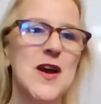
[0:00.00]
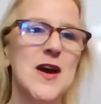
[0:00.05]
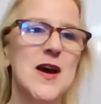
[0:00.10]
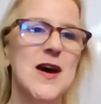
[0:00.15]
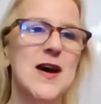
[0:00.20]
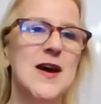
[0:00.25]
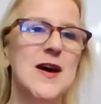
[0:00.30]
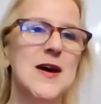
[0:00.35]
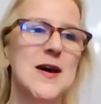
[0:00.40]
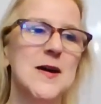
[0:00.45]

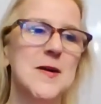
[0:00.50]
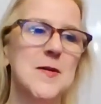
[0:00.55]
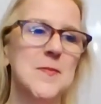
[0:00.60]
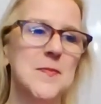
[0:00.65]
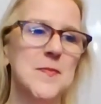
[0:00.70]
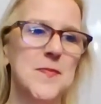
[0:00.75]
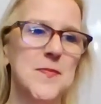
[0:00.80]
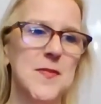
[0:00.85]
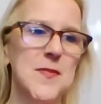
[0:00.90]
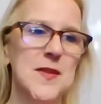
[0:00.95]

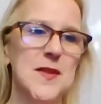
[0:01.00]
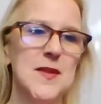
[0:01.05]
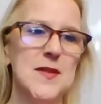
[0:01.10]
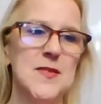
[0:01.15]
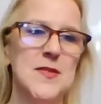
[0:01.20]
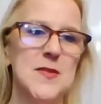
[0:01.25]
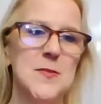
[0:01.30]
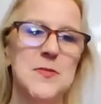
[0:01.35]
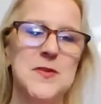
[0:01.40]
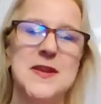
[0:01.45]

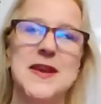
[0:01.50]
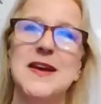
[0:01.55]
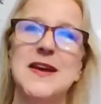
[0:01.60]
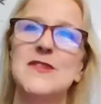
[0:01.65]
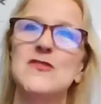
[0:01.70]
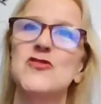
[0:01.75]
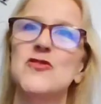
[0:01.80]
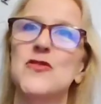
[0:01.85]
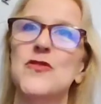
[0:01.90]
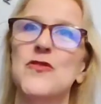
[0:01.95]
the
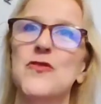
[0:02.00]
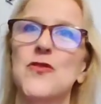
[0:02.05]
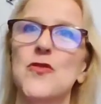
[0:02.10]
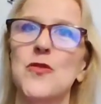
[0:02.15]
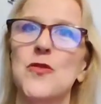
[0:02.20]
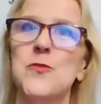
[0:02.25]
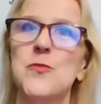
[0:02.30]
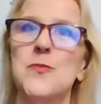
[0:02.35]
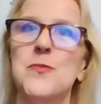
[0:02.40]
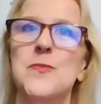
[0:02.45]
potential
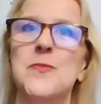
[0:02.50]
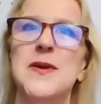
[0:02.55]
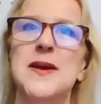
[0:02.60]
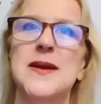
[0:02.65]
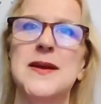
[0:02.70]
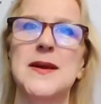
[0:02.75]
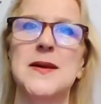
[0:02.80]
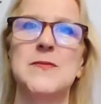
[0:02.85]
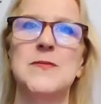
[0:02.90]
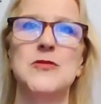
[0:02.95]
for
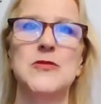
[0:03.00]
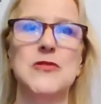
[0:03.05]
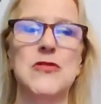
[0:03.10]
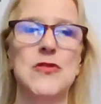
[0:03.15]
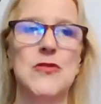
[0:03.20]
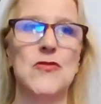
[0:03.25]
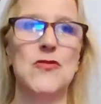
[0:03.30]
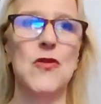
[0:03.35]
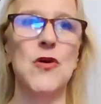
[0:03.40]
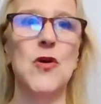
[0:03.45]
being able to
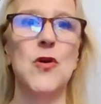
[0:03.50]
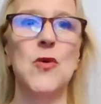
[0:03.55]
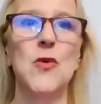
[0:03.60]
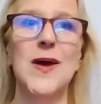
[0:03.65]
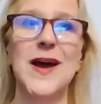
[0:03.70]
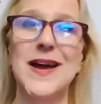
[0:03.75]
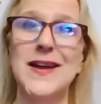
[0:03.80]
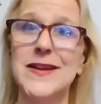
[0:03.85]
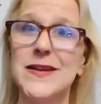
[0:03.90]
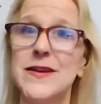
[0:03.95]
grow,
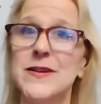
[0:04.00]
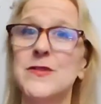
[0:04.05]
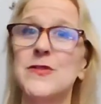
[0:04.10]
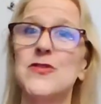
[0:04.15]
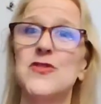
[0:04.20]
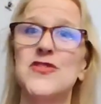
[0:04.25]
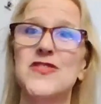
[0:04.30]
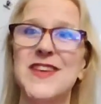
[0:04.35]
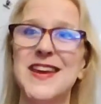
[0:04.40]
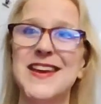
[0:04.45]
and
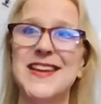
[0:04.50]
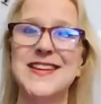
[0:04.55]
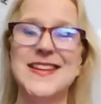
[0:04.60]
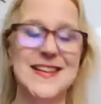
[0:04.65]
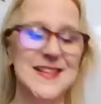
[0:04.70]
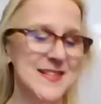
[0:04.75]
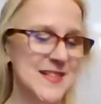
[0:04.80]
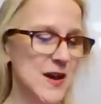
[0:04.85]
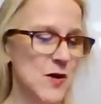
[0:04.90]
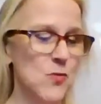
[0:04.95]

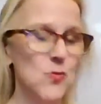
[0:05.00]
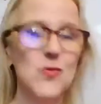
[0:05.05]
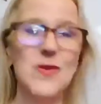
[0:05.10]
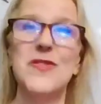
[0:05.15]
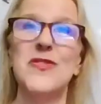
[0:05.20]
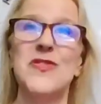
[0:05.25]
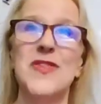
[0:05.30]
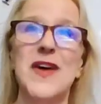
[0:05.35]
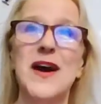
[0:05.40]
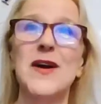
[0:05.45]
understanding that
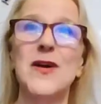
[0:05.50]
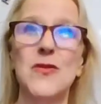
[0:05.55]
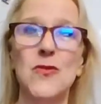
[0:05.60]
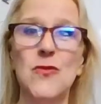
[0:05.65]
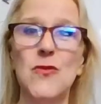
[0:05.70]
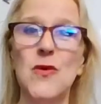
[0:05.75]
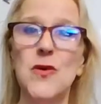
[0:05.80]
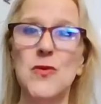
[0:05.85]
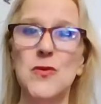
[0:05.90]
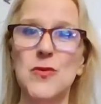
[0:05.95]
with that
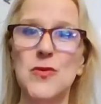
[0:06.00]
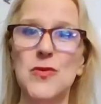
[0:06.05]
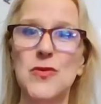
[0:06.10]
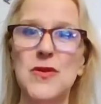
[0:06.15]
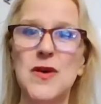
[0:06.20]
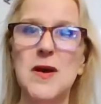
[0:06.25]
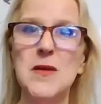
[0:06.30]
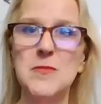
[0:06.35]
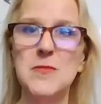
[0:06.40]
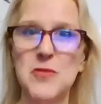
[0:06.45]
growth
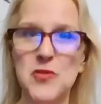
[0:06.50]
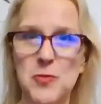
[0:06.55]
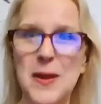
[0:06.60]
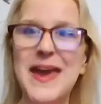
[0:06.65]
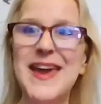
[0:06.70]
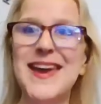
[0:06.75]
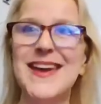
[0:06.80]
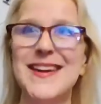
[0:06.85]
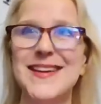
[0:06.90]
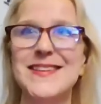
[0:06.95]
comes
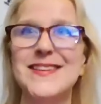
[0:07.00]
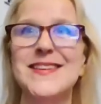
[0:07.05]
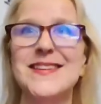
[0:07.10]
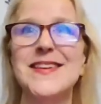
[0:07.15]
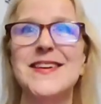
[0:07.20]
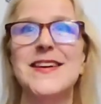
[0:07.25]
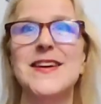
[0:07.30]
pain,